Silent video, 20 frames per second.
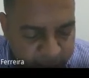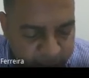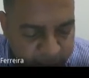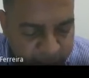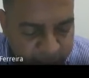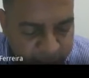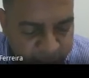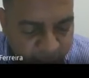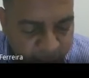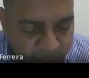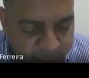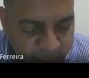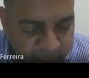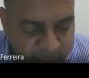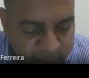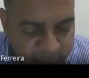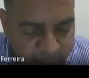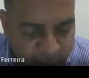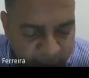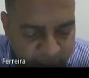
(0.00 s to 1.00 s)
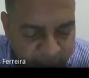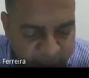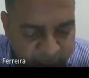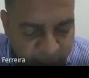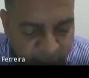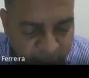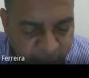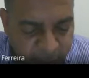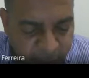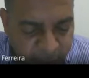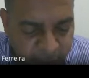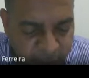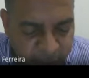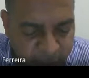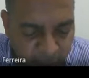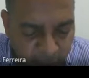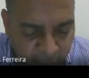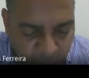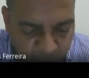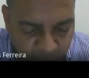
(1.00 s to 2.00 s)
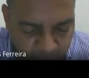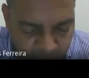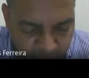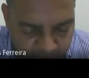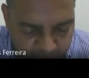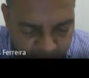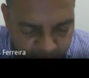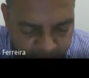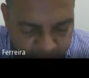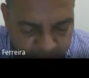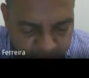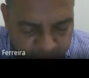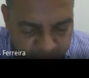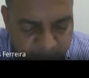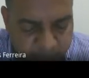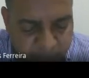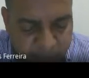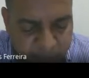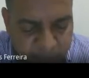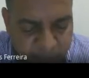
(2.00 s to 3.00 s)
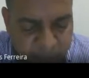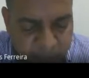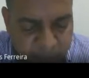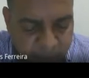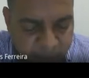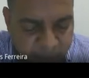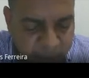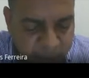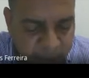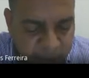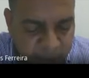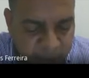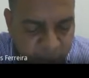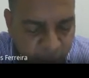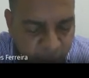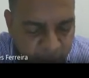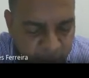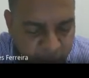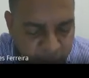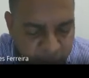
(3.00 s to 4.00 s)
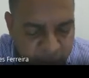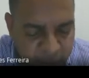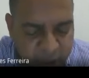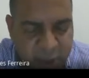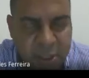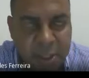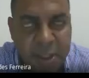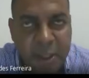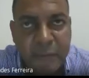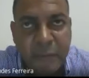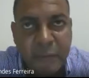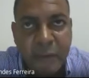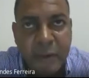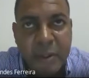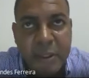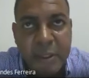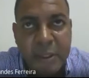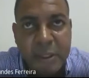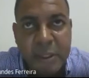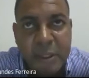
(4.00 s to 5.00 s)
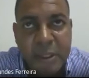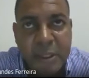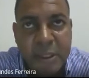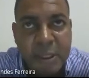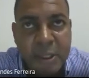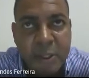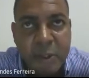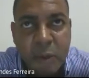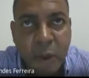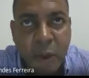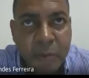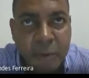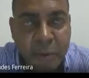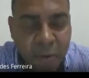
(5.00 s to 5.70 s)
drive the level of rainfall. This is what we see, for instance, in tropical